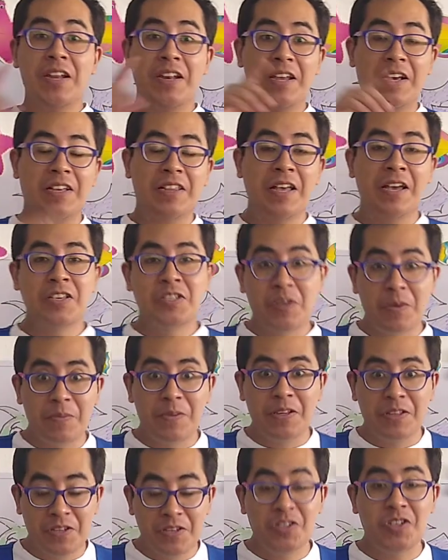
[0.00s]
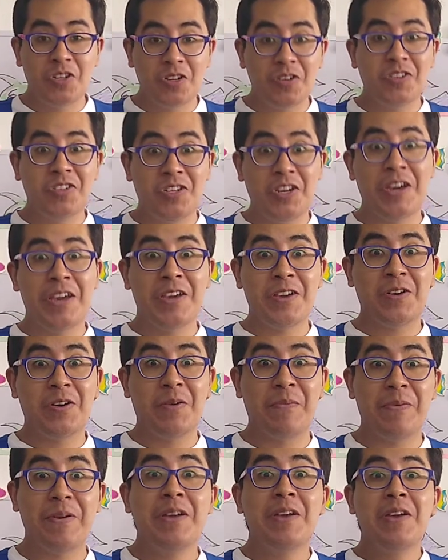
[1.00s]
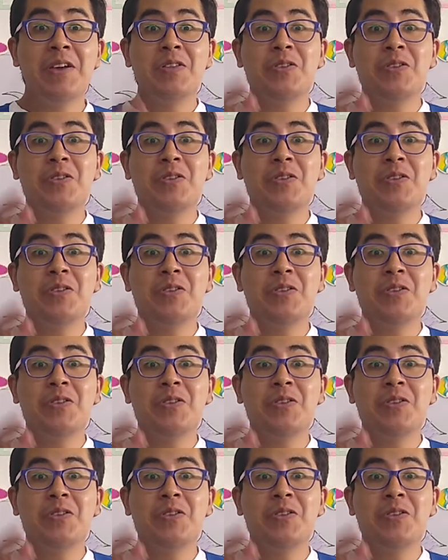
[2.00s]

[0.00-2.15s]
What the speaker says: the class of the teacher Jacob.